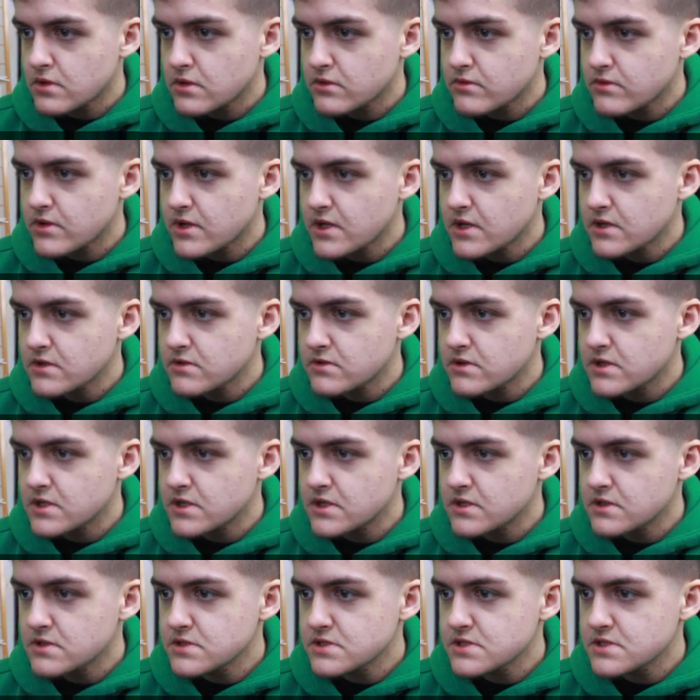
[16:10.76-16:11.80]
Right? It
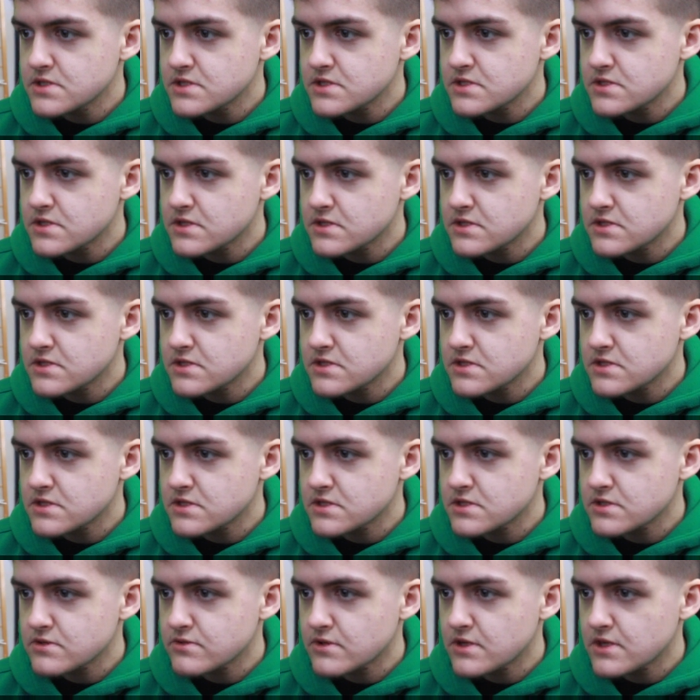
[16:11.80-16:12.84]
is.
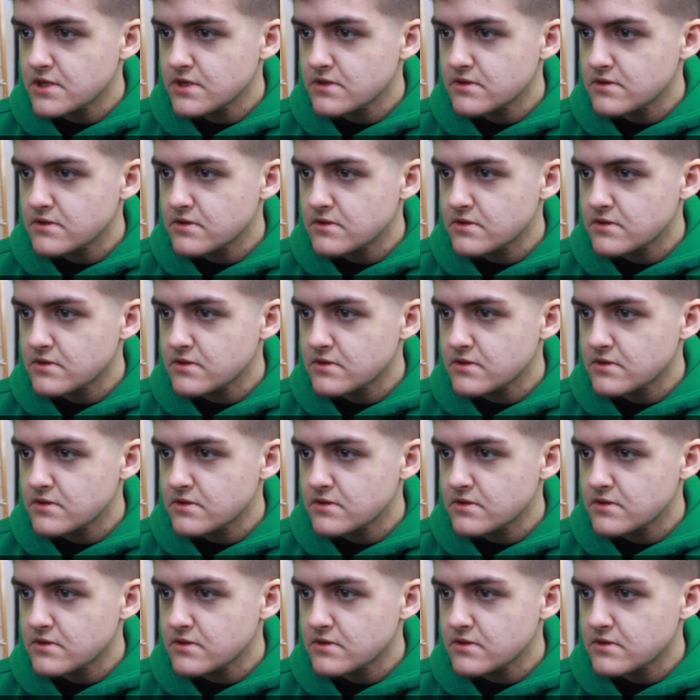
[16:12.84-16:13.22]
It's alright.